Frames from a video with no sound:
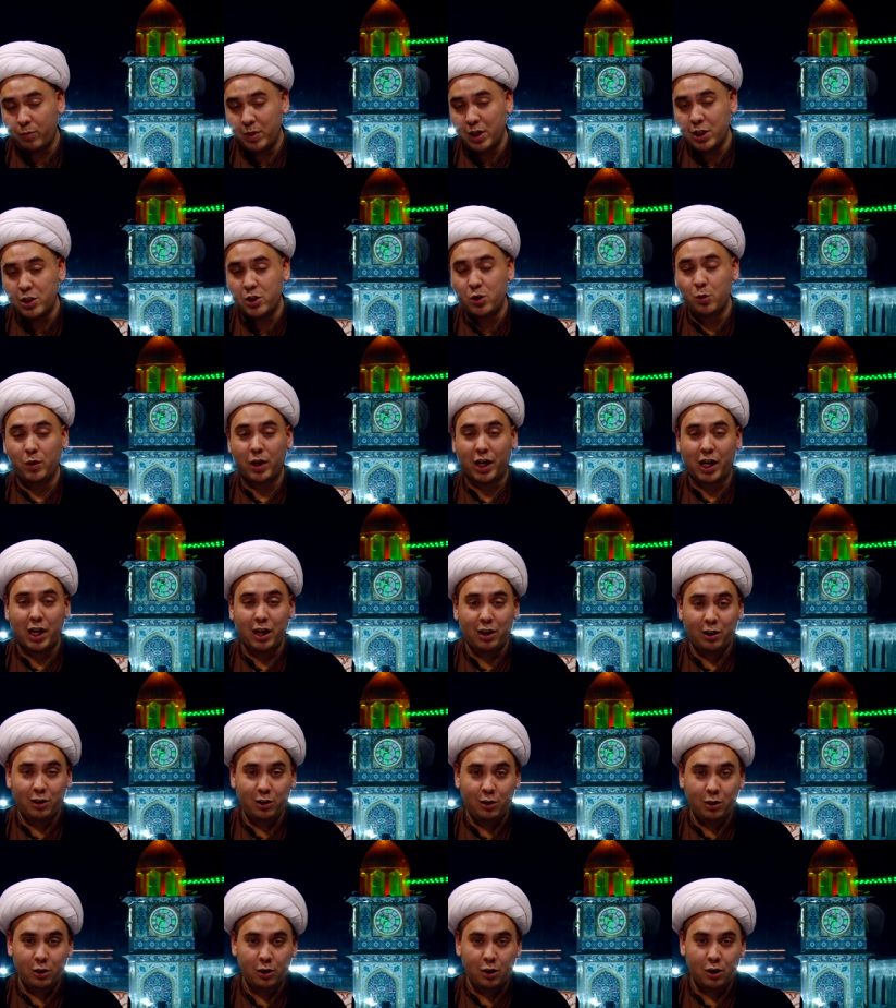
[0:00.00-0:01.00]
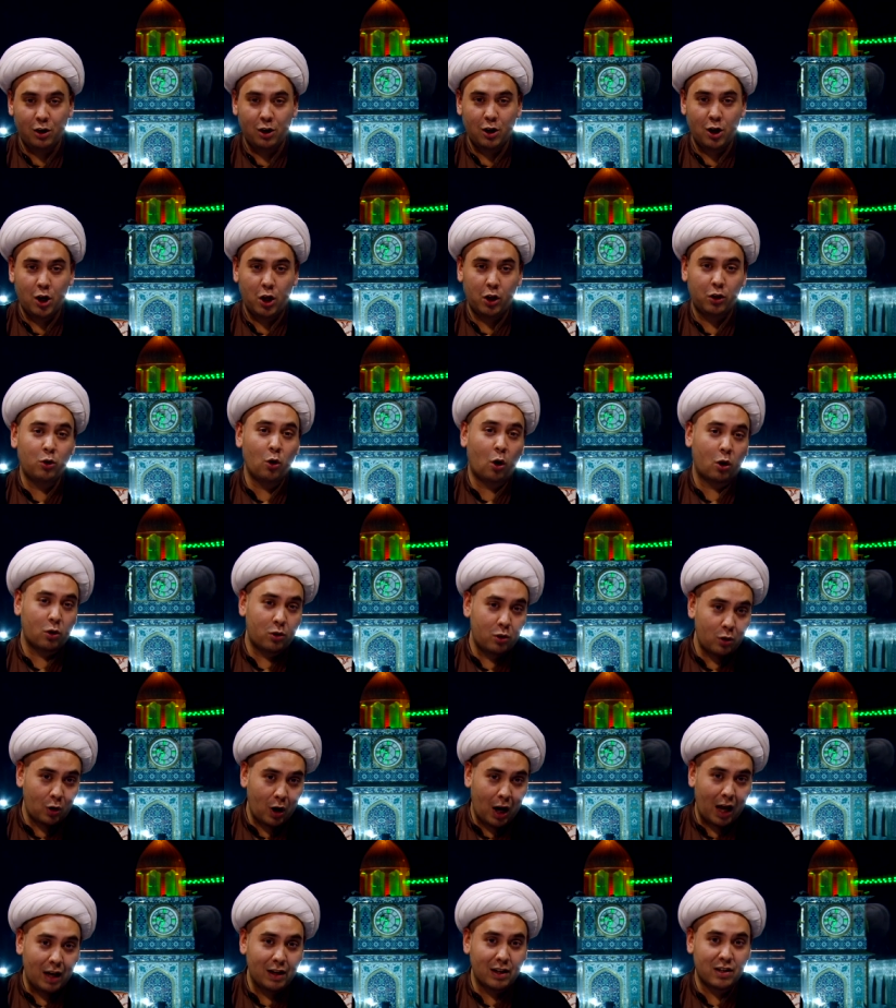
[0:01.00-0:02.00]
been tuning in,
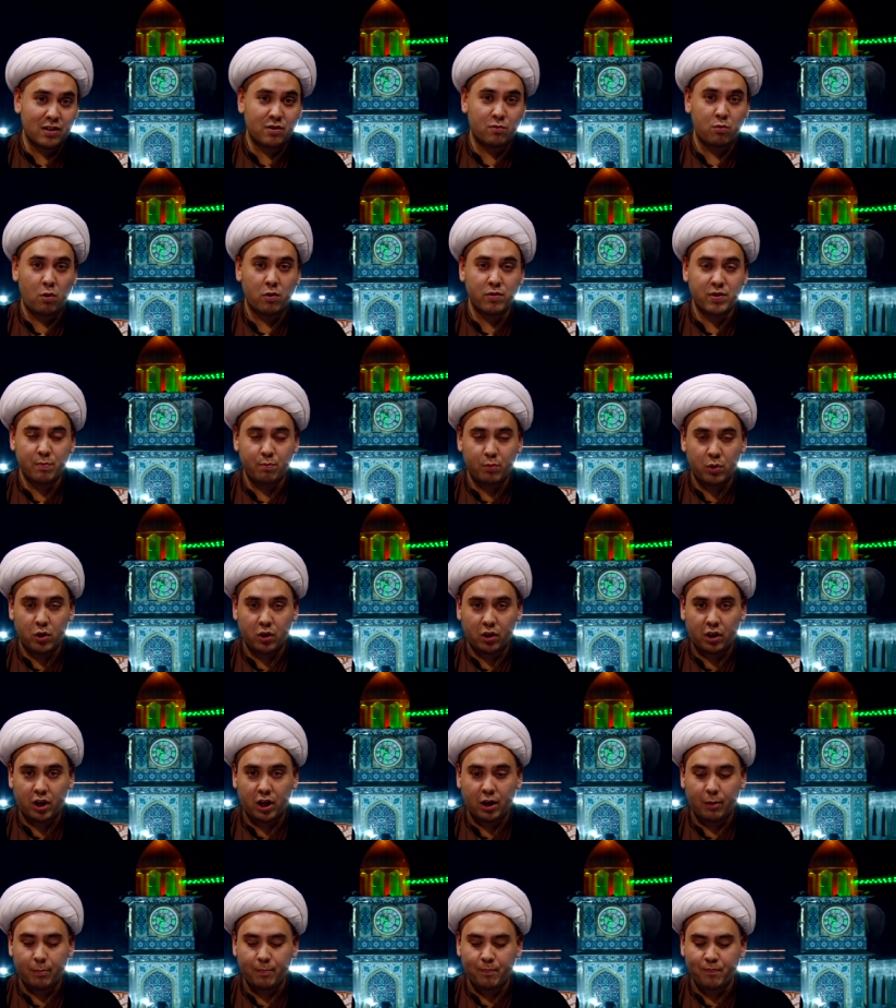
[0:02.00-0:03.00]
Dr. Alex Rosenberg.